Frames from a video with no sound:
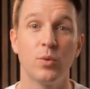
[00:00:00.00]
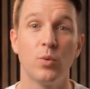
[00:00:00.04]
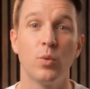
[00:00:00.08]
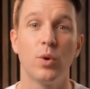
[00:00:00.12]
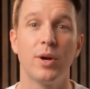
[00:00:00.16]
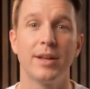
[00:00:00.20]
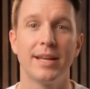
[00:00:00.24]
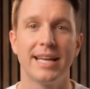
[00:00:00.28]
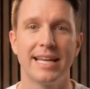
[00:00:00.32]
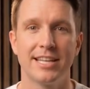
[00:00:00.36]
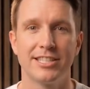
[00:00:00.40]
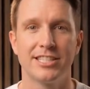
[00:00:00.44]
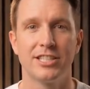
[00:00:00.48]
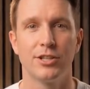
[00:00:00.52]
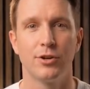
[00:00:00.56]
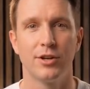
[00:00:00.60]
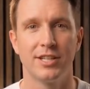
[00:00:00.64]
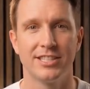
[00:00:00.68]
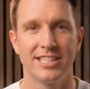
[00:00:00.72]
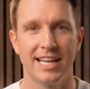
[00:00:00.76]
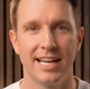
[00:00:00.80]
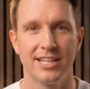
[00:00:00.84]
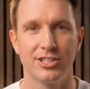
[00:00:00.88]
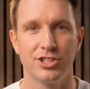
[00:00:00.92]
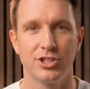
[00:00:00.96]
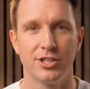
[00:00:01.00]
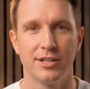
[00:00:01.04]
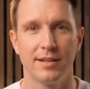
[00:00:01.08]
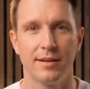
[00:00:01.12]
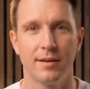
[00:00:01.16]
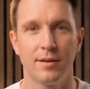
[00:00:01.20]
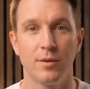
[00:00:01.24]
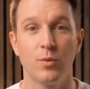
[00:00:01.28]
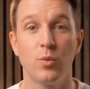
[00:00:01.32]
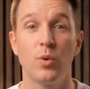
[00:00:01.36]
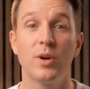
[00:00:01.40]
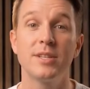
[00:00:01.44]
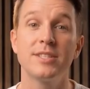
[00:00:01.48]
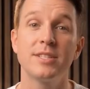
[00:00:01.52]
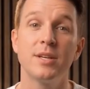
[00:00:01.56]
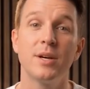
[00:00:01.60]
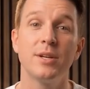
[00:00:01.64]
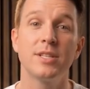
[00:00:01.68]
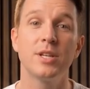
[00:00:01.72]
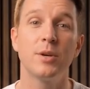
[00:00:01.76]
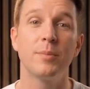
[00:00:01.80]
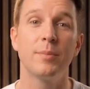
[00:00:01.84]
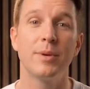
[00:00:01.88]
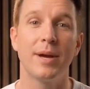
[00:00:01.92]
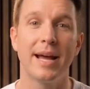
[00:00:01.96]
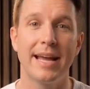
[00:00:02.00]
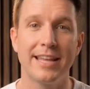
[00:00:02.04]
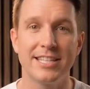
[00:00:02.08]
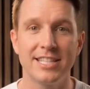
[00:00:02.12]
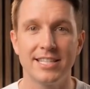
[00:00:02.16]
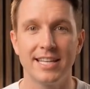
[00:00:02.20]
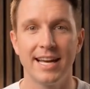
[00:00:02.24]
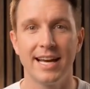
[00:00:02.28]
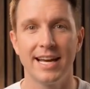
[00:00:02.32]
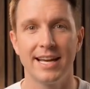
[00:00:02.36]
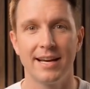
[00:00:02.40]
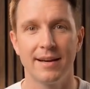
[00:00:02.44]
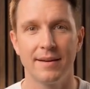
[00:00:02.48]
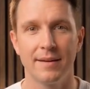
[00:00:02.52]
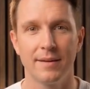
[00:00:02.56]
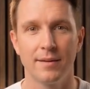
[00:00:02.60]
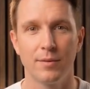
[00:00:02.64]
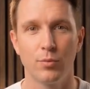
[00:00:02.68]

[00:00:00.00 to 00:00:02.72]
What needs your attention? What's on your plate today?